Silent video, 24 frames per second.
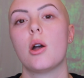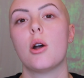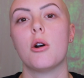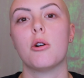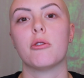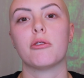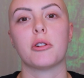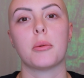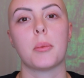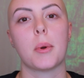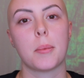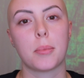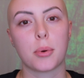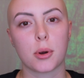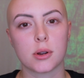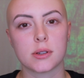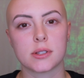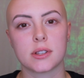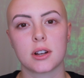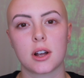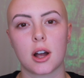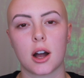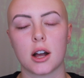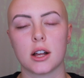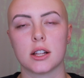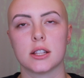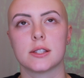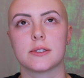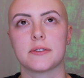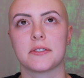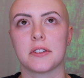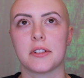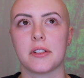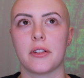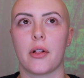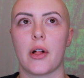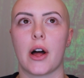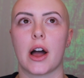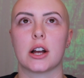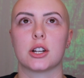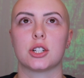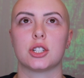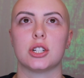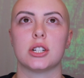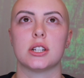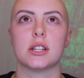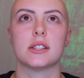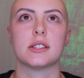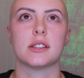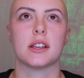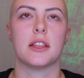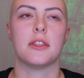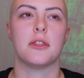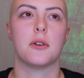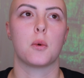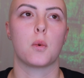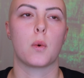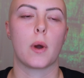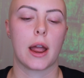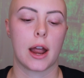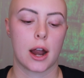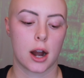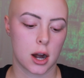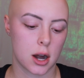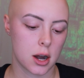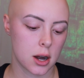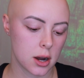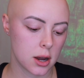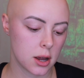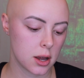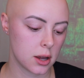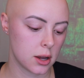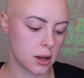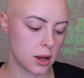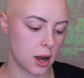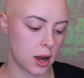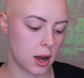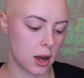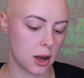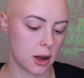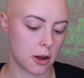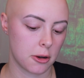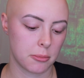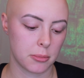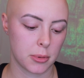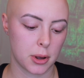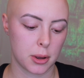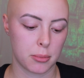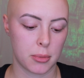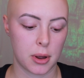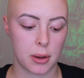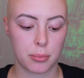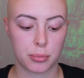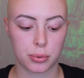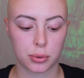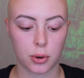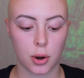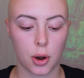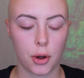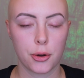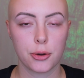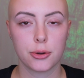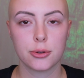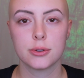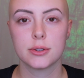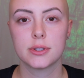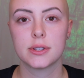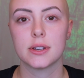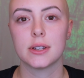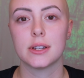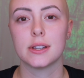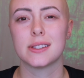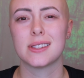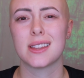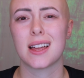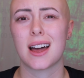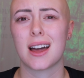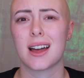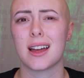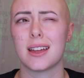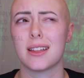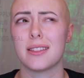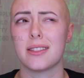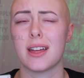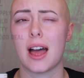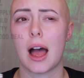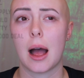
For my pros and cons for the lashes and the wear, my pros is that the